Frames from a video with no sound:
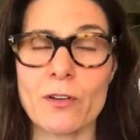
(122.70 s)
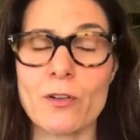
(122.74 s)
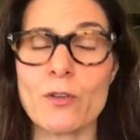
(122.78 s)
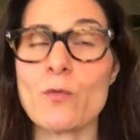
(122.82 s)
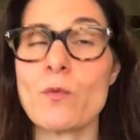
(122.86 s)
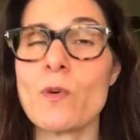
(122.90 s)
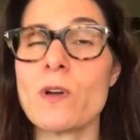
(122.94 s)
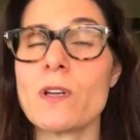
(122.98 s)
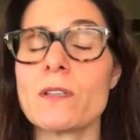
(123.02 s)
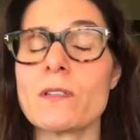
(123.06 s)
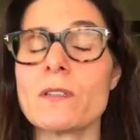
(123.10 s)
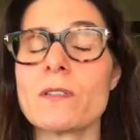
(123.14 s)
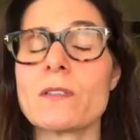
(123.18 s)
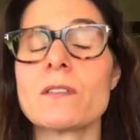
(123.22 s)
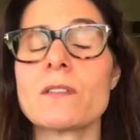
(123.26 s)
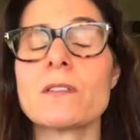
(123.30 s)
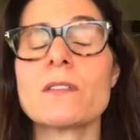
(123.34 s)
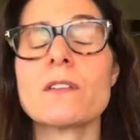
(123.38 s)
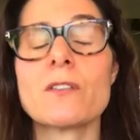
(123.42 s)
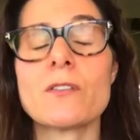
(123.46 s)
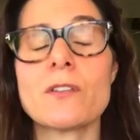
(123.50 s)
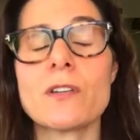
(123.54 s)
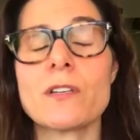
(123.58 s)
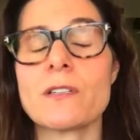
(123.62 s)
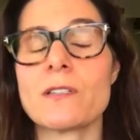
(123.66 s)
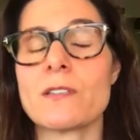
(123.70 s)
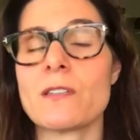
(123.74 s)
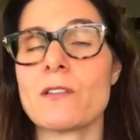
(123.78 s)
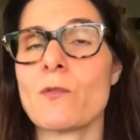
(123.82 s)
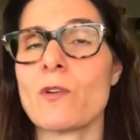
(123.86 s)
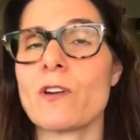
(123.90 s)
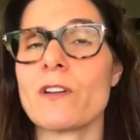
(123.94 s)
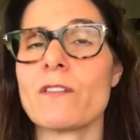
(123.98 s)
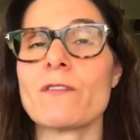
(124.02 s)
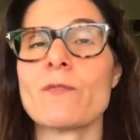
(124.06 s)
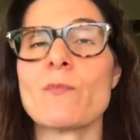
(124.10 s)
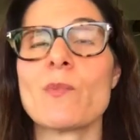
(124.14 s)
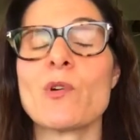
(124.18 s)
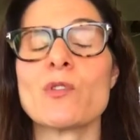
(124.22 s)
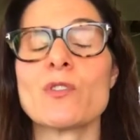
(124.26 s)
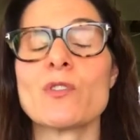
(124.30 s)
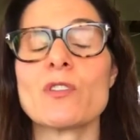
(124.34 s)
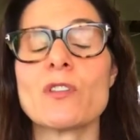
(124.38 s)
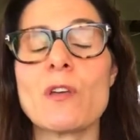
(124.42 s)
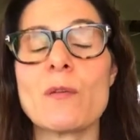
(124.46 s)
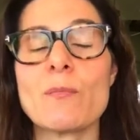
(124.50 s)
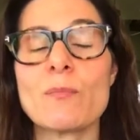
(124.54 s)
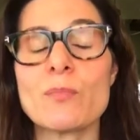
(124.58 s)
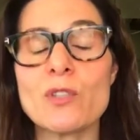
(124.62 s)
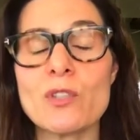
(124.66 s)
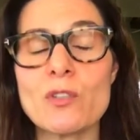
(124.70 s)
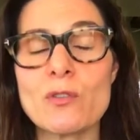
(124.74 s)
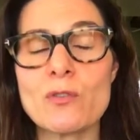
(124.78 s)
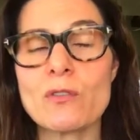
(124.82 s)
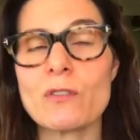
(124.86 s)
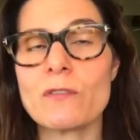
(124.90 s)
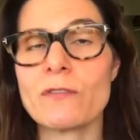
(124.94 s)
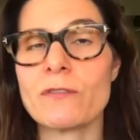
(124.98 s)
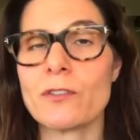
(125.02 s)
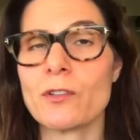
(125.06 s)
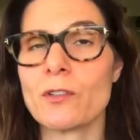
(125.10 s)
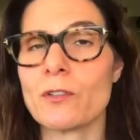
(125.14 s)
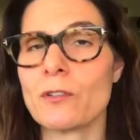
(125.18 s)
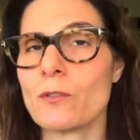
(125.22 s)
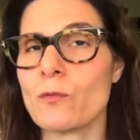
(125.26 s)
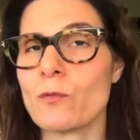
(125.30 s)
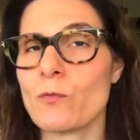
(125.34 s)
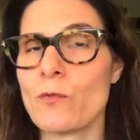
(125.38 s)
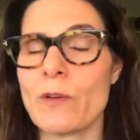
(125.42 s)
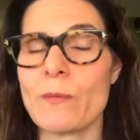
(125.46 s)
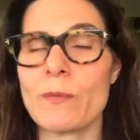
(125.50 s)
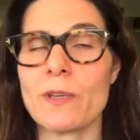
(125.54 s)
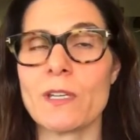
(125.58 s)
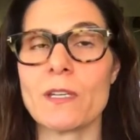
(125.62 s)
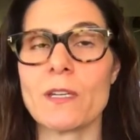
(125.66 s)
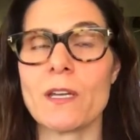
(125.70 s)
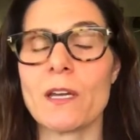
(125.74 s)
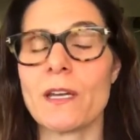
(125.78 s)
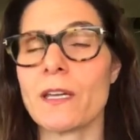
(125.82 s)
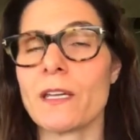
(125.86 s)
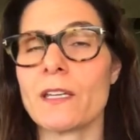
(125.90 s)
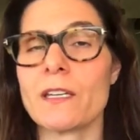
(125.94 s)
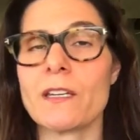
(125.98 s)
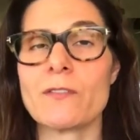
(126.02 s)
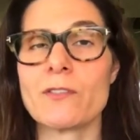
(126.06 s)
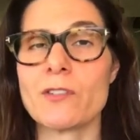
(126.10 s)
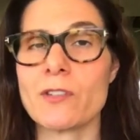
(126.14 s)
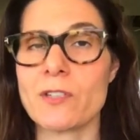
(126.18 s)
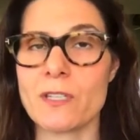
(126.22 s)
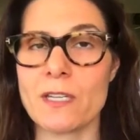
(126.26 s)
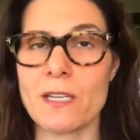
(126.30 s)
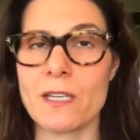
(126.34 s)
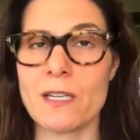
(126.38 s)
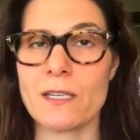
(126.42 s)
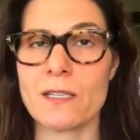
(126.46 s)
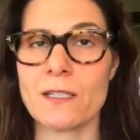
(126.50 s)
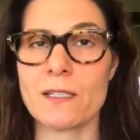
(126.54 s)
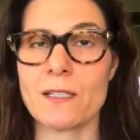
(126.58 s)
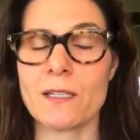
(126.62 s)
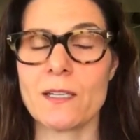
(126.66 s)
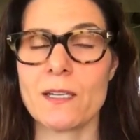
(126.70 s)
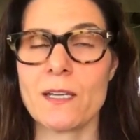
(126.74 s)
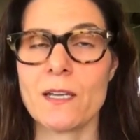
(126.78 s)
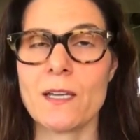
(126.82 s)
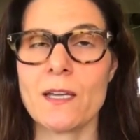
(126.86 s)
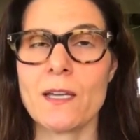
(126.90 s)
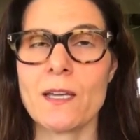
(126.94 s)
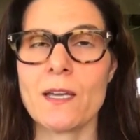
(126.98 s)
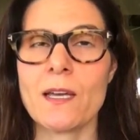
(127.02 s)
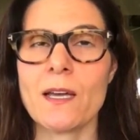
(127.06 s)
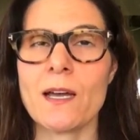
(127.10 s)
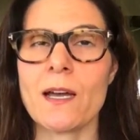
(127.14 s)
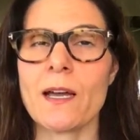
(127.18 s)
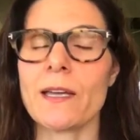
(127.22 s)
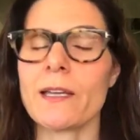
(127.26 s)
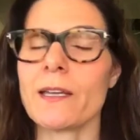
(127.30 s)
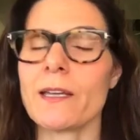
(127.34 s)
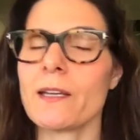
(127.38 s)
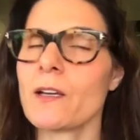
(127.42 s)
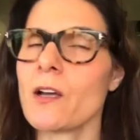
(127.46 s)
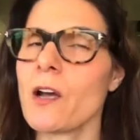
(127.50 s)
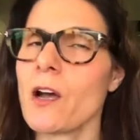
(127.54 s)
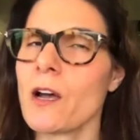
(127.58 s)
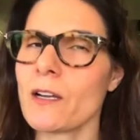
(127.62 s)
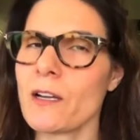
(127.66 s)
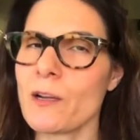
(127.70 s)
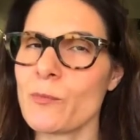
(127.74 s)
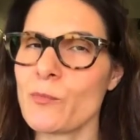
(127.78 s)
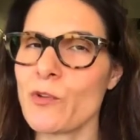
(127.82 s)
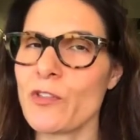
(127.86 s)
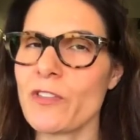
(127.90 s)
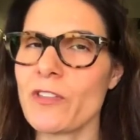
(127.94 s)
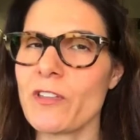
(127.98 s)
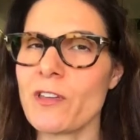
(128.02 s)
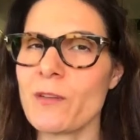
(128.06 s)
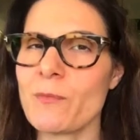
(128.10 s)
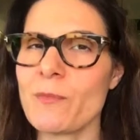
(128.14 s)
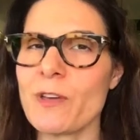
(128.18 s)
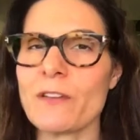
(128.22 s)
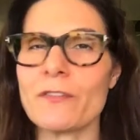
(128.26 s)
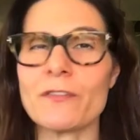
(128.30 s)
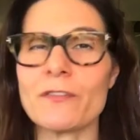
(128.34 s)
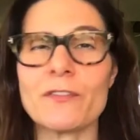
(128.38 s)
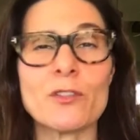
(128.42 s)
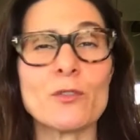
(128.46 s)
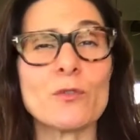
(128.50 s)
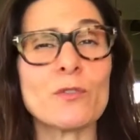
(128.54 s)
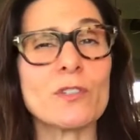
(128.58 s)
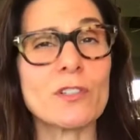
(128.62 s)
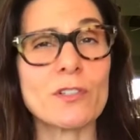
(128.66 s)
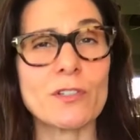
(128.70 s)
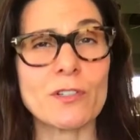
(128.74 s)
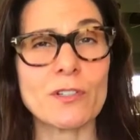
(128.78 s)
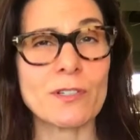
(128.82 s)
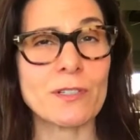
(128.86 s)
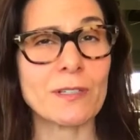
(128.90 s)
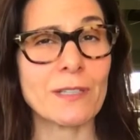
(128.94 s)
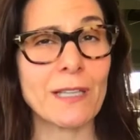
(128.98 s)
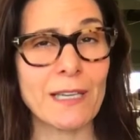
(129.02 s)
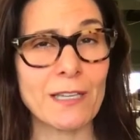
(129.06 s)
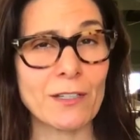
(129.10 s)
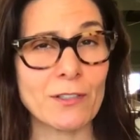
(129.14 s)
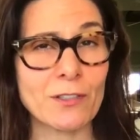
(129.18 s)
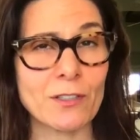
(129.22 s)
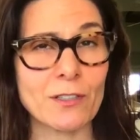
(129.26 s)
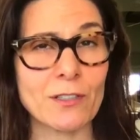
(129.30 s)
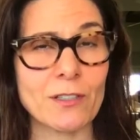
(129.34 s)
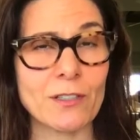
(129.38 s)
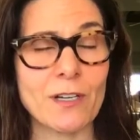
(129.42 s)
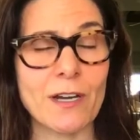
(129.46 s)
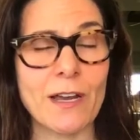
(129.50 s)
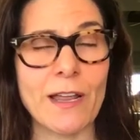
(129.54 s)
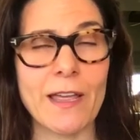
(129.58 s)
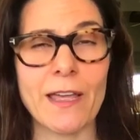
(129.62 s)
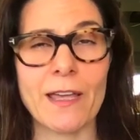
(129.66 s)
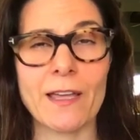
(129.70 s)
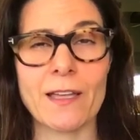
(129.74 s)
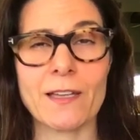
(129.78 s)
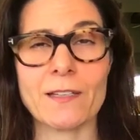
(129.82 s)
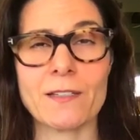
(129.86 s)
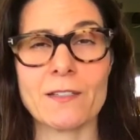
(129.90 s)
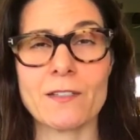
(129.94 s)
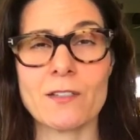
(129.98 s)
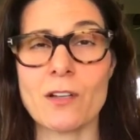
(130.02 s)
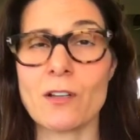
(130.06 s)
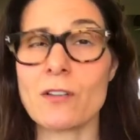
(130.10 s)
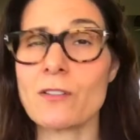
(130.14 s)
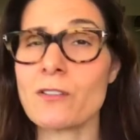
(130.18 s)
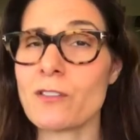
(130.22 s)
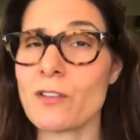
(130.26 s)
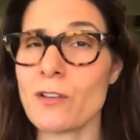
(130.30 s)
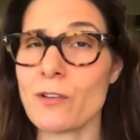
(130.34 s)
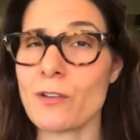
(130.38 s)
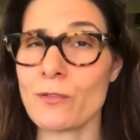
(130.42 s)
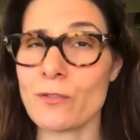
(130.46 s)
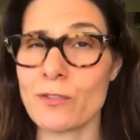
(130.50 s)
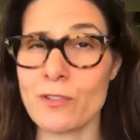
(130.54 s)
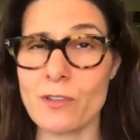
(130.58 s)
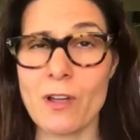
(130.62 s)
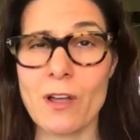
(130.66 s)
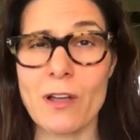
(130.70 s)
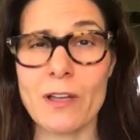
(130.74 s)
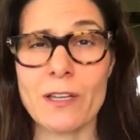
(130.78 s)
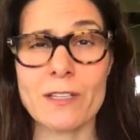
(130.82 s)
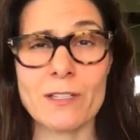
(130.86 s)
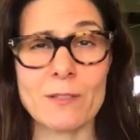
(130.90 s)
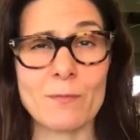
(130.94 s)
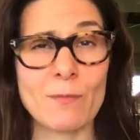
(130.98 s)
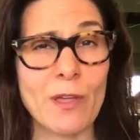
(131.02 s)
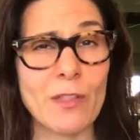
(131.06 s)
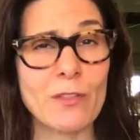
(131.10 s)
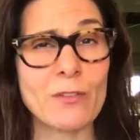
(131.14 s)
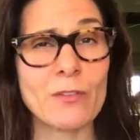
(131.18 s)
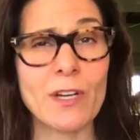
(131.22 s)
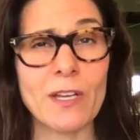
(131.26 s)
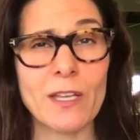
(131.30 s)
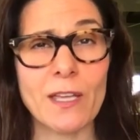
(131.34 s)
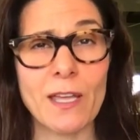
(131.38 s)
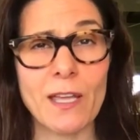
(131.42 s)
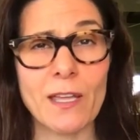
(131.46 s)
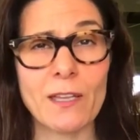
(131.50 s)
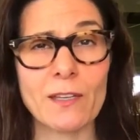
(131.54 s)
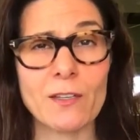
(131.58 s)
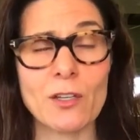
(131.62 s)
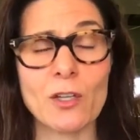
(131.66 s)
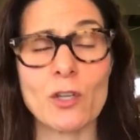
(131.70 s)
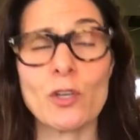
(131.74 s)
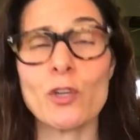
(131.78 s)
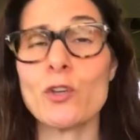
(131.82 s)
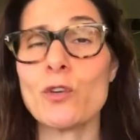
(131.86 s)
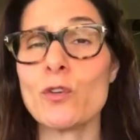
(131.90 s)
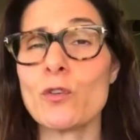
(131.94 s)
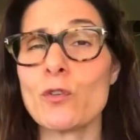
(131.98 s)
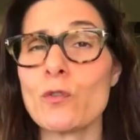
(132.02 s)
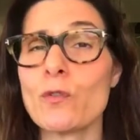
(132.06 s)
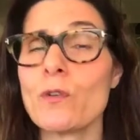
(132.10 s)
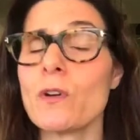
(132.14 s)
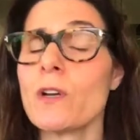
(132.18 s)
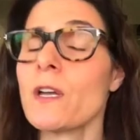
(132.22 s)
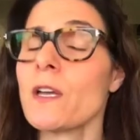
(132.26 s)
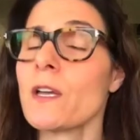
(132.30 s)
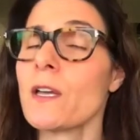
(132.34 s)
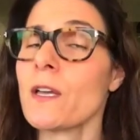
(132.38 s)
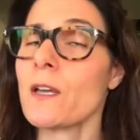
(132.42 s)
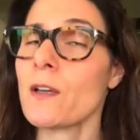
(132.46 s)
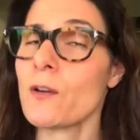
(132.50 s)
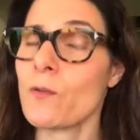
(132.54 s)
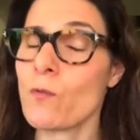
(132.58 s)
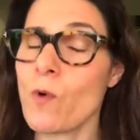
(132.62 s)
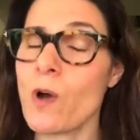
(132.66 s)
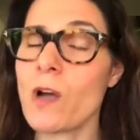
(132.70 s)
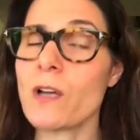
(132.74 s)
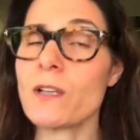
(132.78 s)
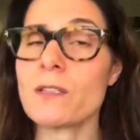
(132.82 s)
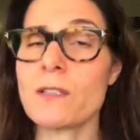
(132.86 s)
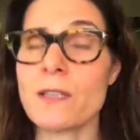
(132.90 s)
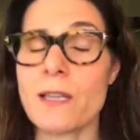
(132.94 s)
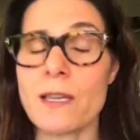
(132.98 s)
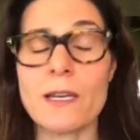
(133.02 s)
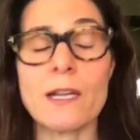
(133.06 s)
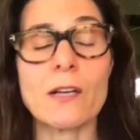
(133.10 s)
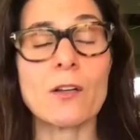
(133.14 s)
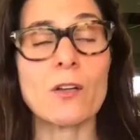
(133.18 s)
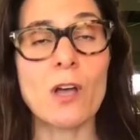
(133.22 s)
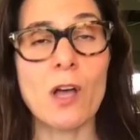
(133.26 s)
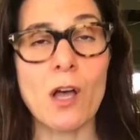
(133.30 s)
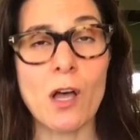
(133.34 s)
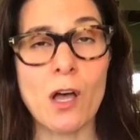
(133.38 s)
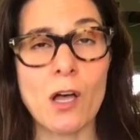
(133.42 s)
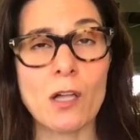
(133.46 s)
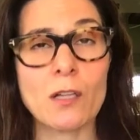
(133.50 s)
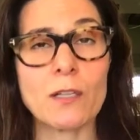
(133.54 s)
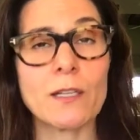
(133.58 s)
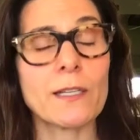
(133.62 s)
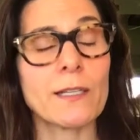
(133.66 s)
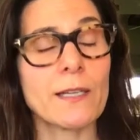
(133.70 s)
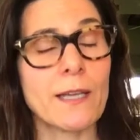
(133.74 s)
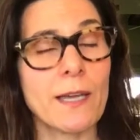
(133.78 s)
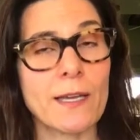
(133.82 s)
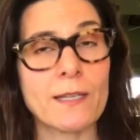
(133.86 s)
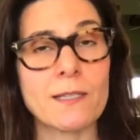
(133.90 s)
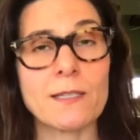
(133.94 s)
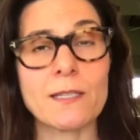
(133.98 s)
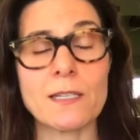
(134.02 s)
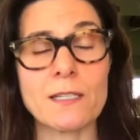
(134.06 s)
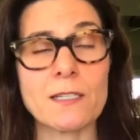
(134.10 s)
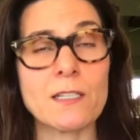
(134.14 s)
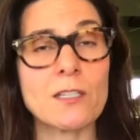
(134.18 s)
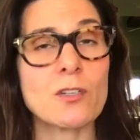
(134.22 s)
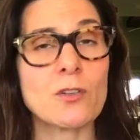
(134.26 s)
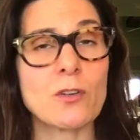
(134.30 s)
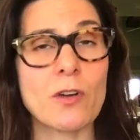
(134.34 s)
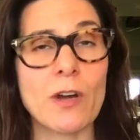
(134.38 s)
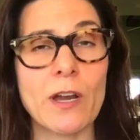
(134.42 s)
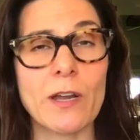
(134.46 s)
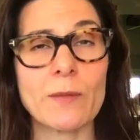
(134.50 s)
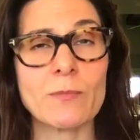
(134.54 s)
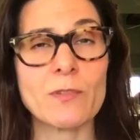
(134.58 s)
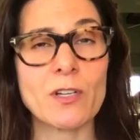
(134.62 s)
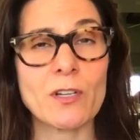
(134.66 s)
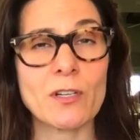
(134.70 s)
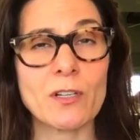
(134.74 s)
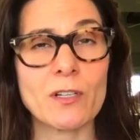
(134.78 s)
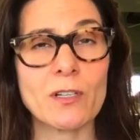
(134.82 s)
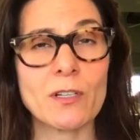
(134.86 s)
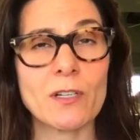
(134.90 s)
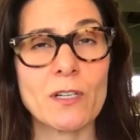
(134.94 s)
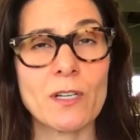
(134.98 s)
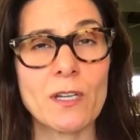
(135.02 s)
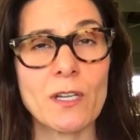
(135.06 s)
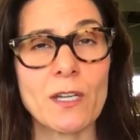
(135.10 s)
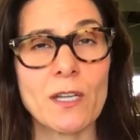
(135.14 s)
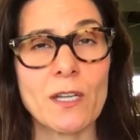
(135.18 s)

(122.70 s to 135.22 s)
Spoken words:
who was seriously one of the most beautiful women I had ever seen. I caught up with him a few years later and also saw his mother again, who was an alcoholic as he described her,